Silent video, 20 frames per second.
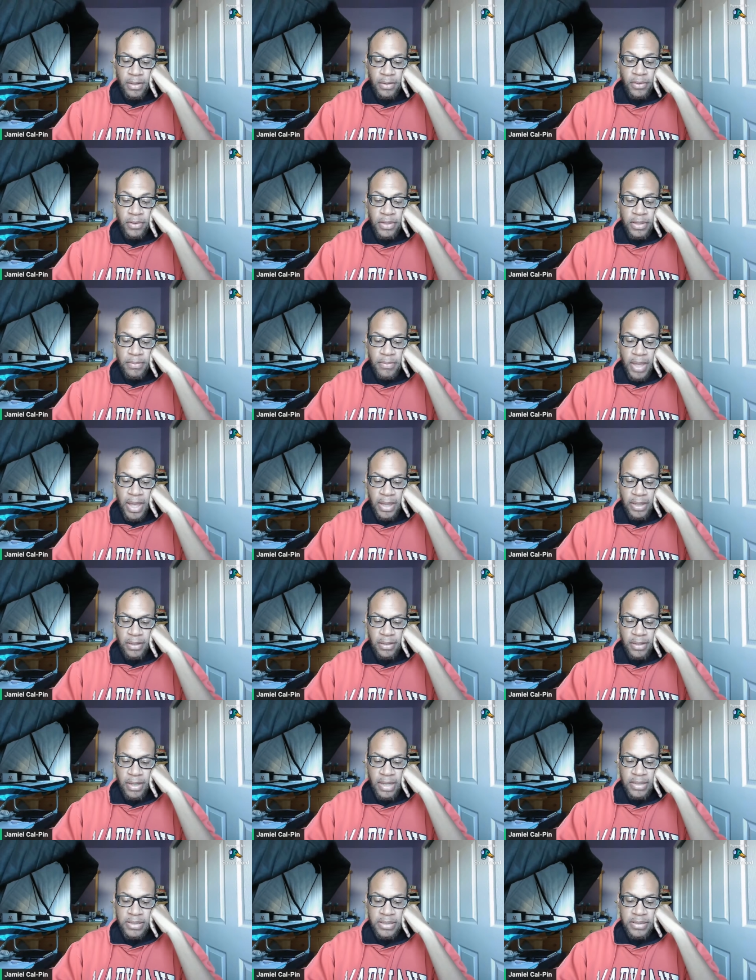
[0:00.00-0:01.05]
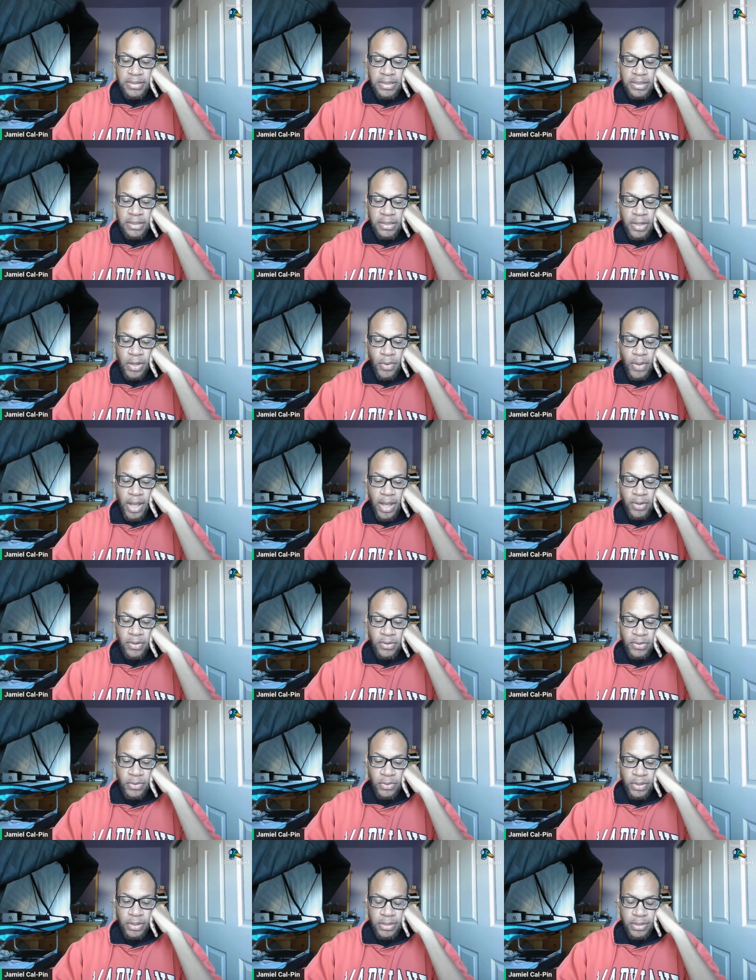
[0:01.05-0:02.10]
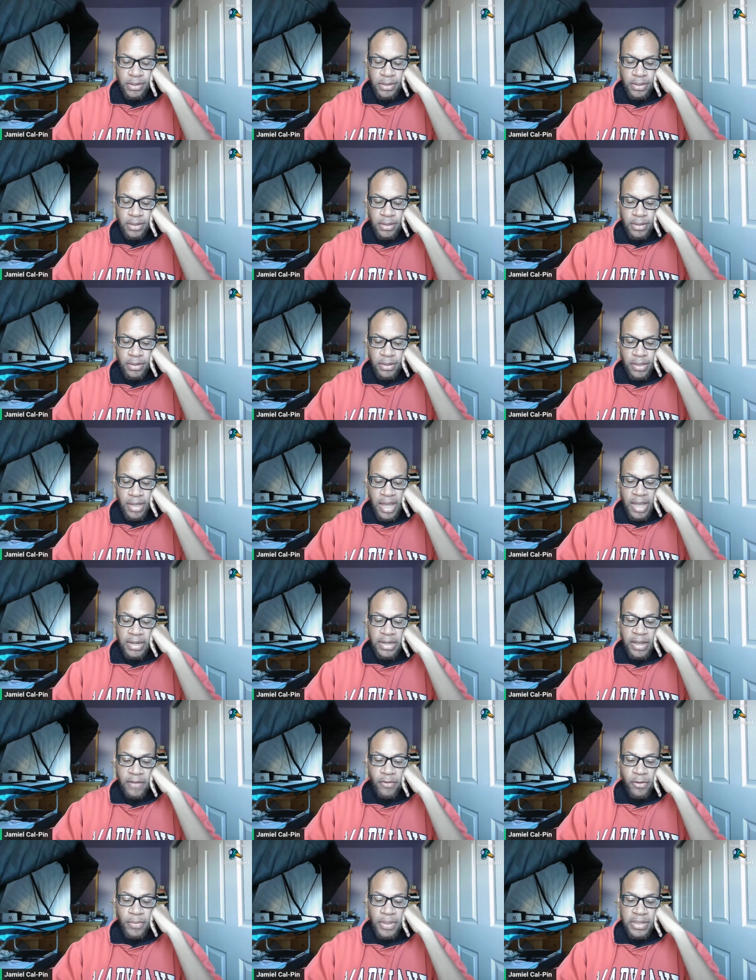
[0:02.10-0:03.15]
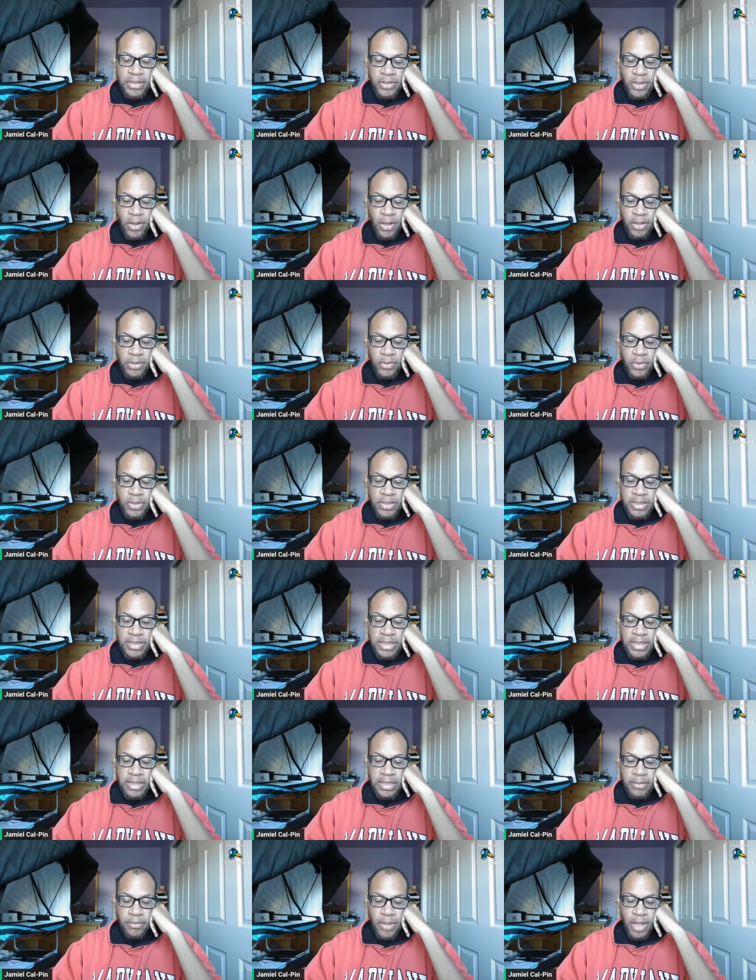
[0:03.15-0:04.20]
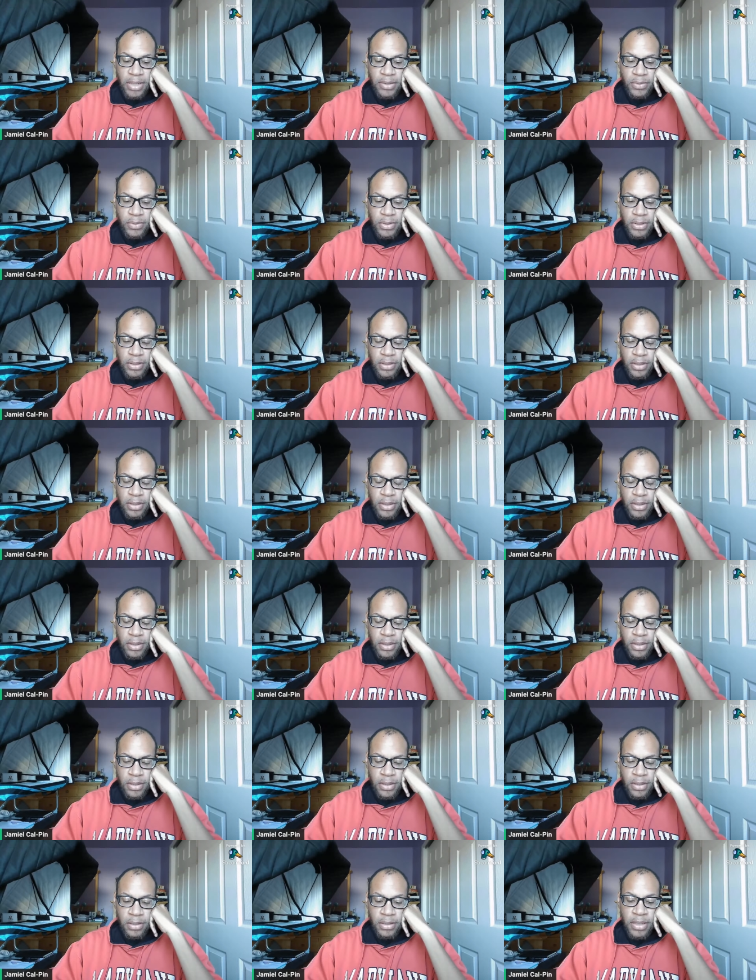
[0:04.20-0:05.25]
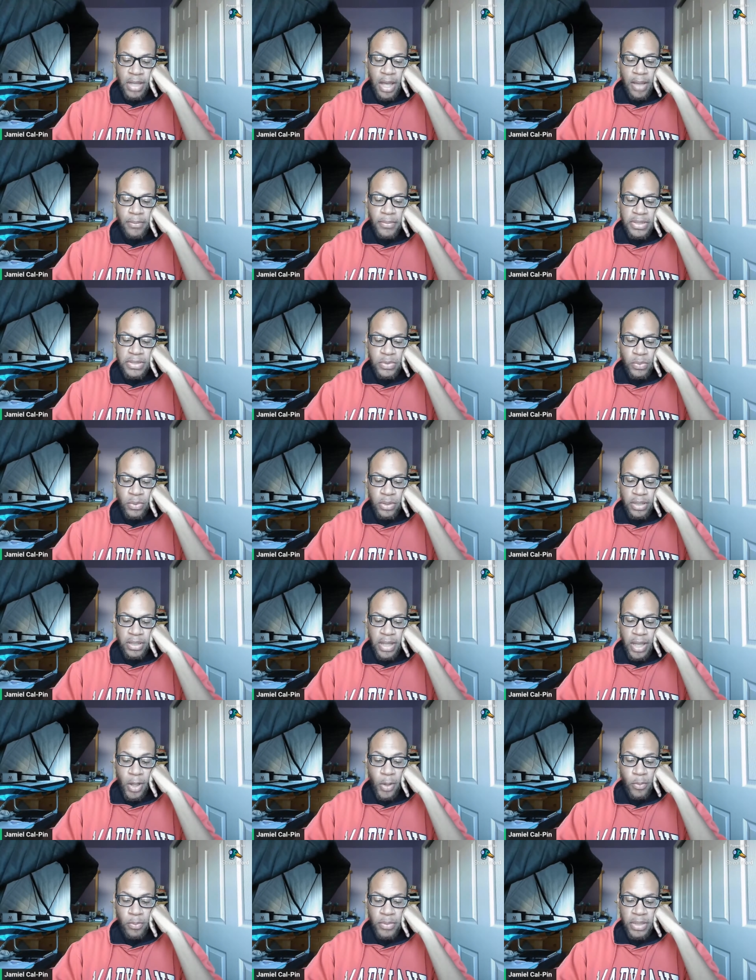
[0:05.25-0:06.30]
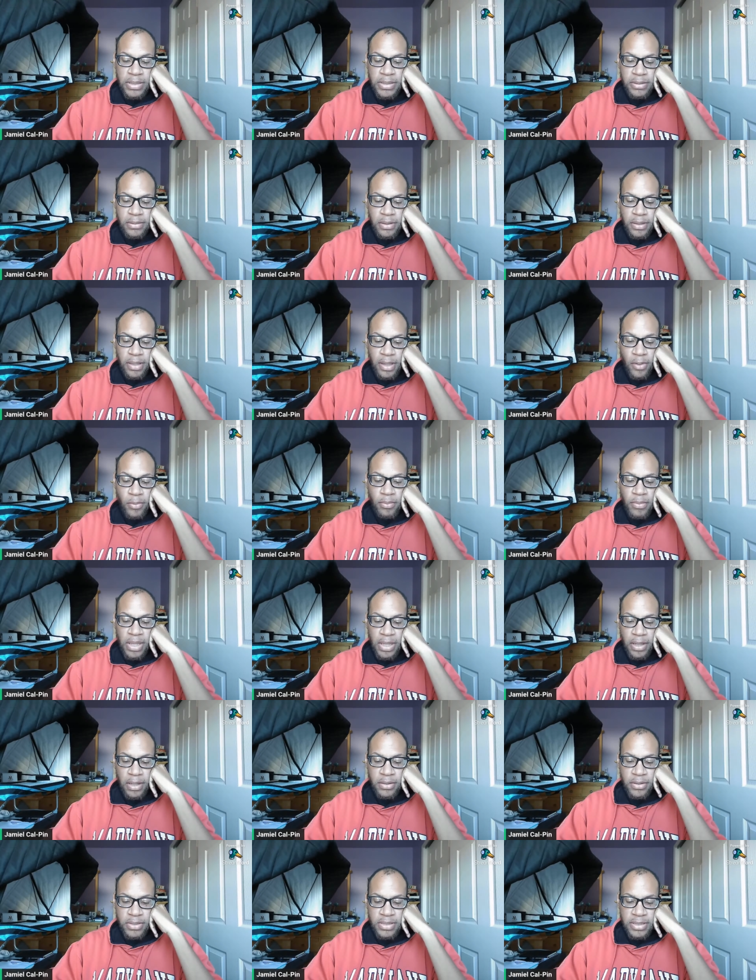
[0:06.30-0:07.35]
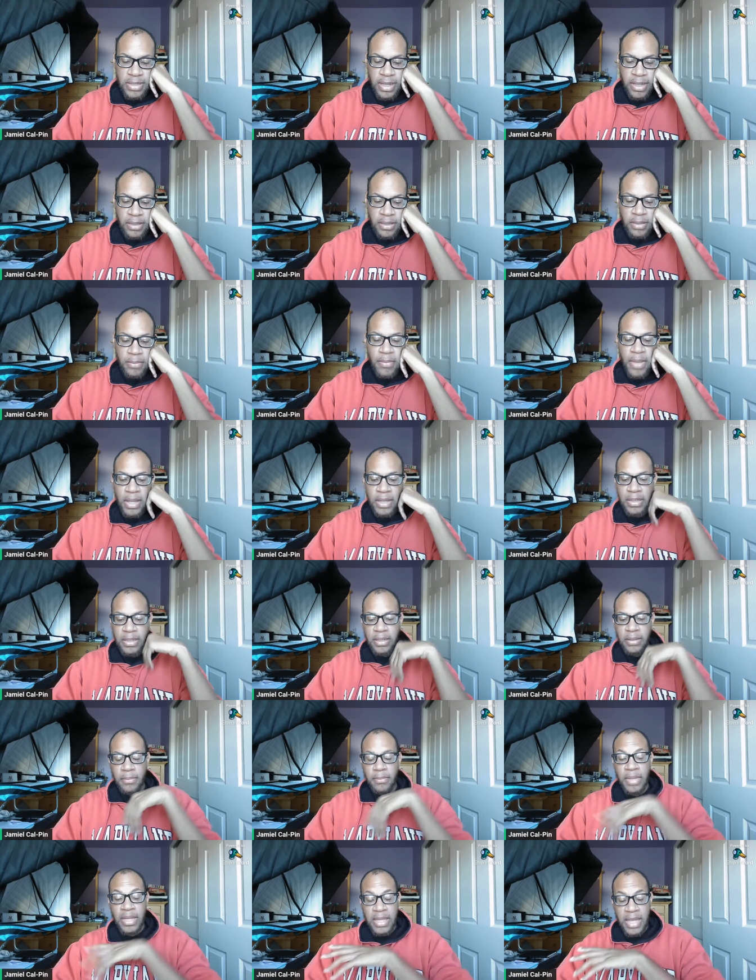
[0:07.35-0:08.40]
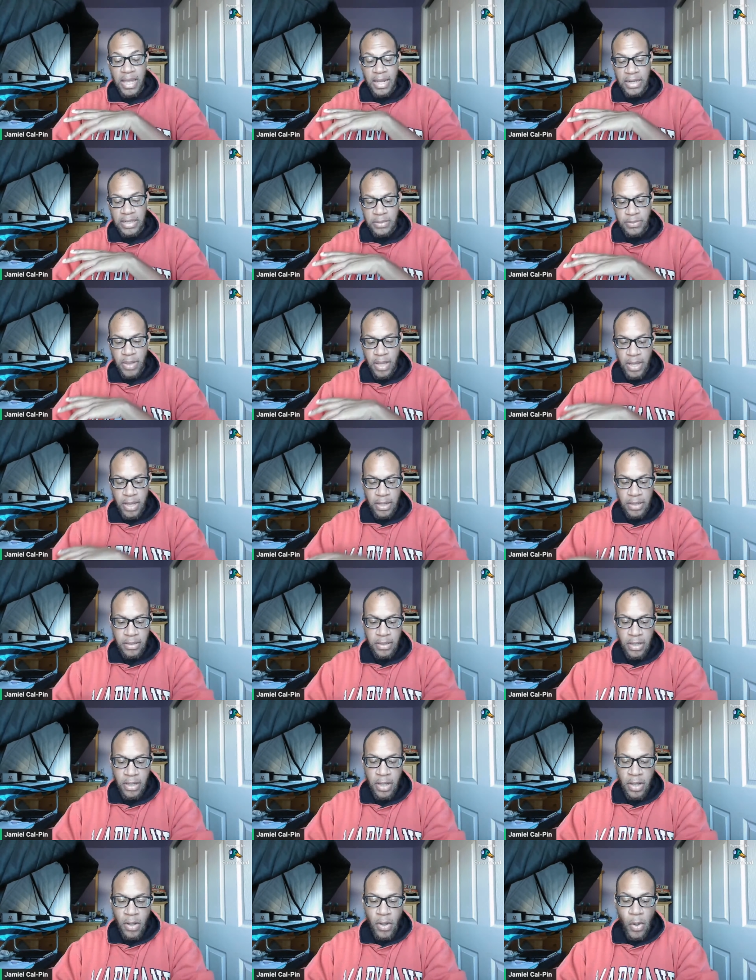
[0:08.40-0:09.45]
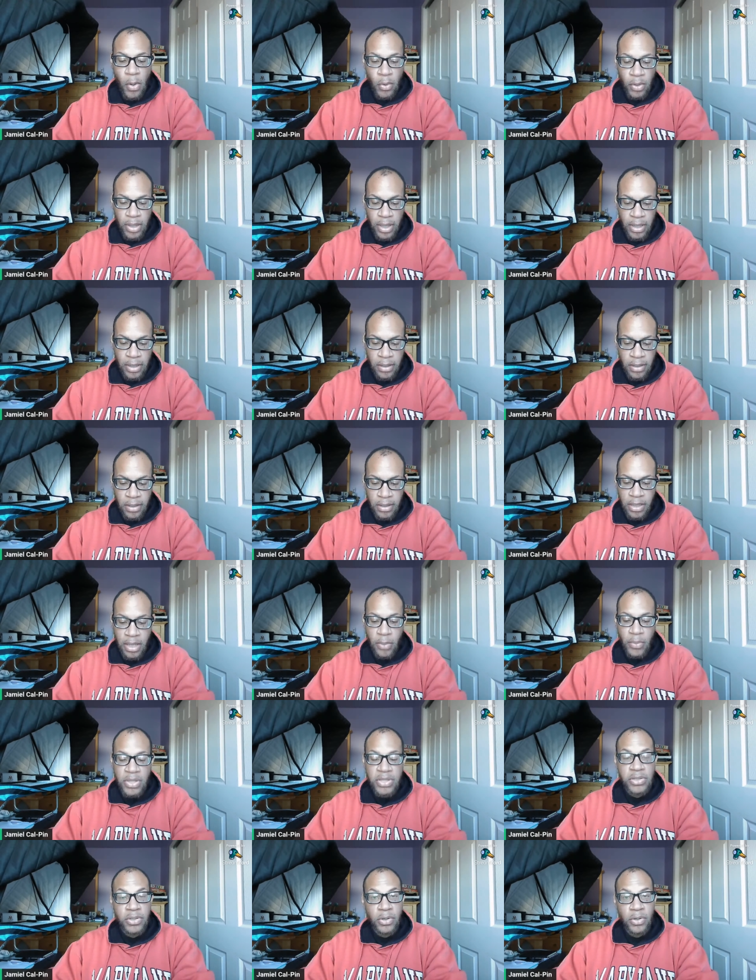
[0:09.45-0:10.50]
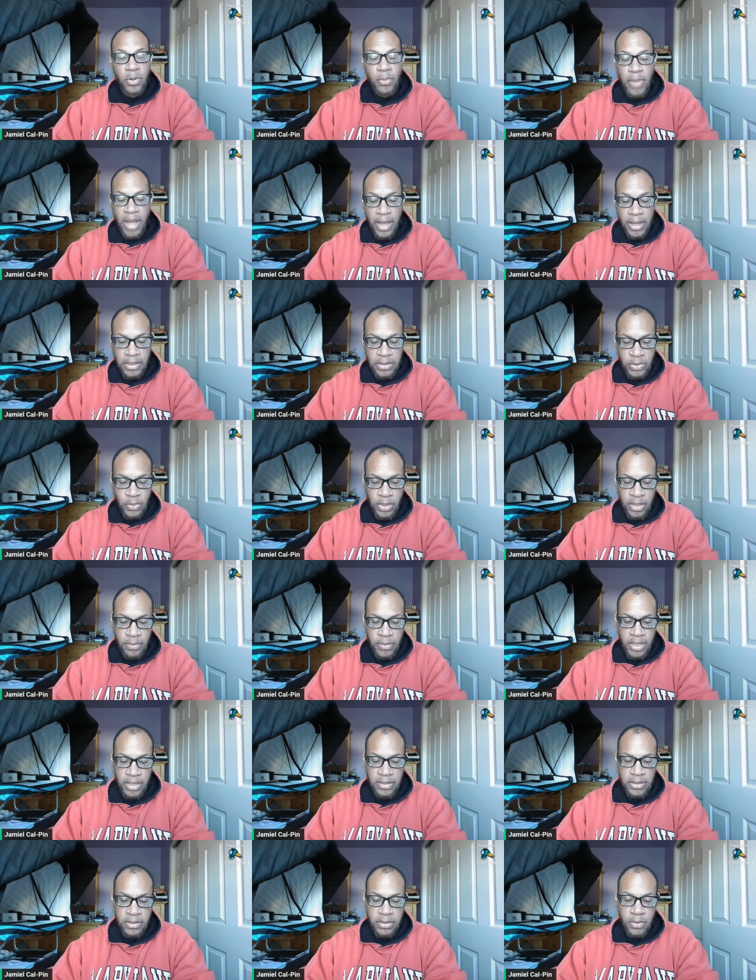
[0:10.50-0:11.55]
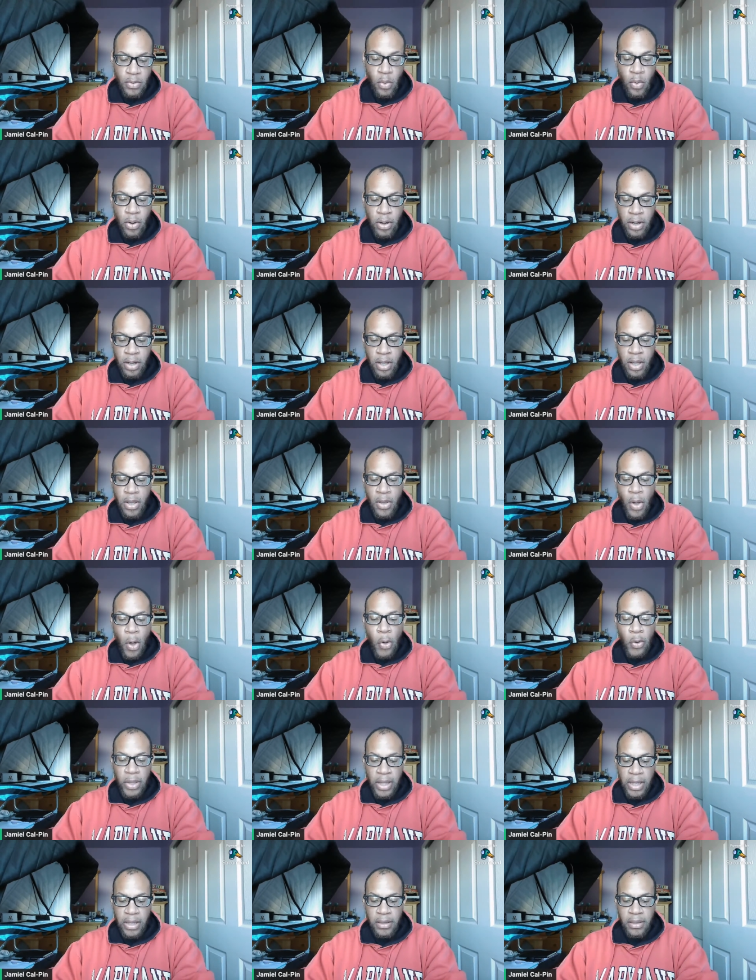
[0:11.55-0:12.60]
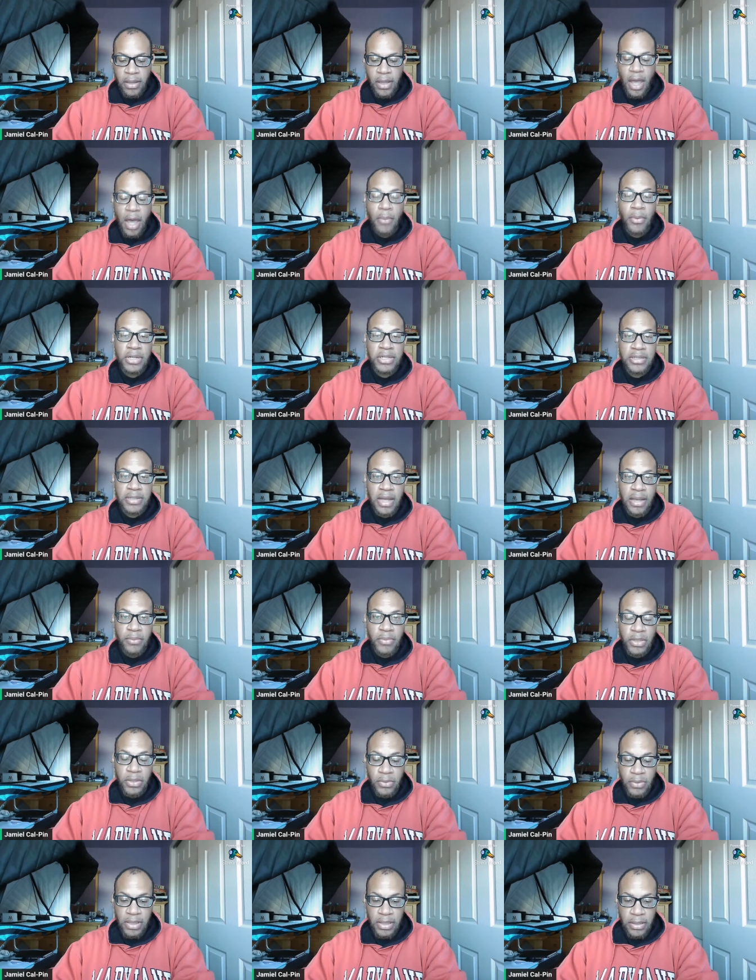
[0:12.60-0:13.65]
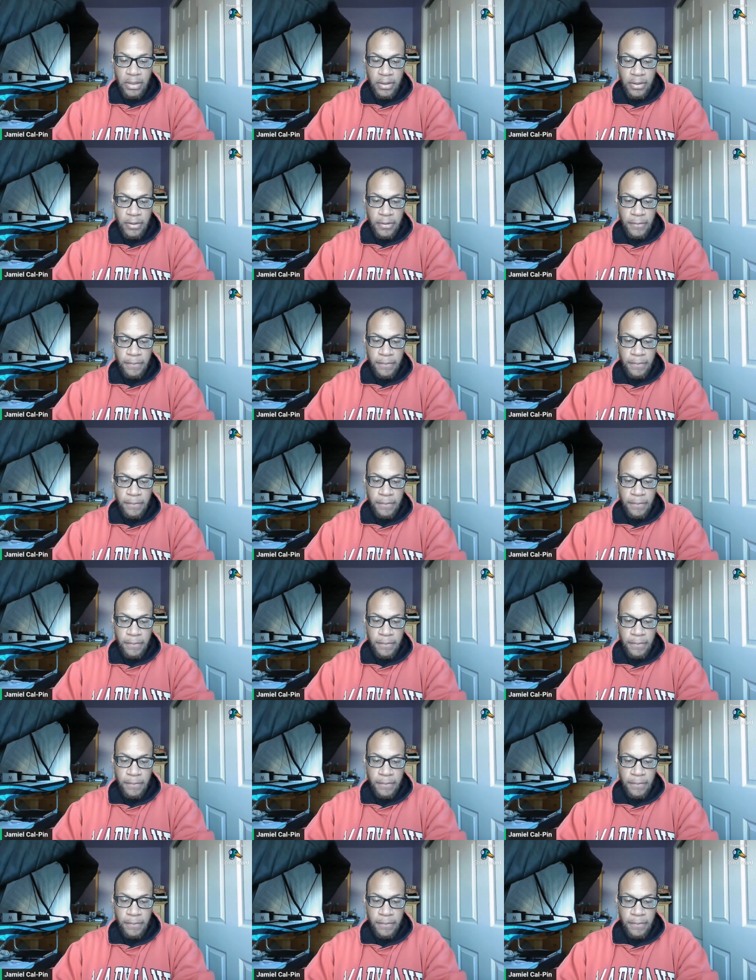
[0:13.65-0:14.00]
Looking back, I just didn't know how to do it. I had never been taught or seen it modeled. Gottman's work helped me understand the mechanics behind, okay, can we circle back in 20 minutes? Or, okay, how much time do you need?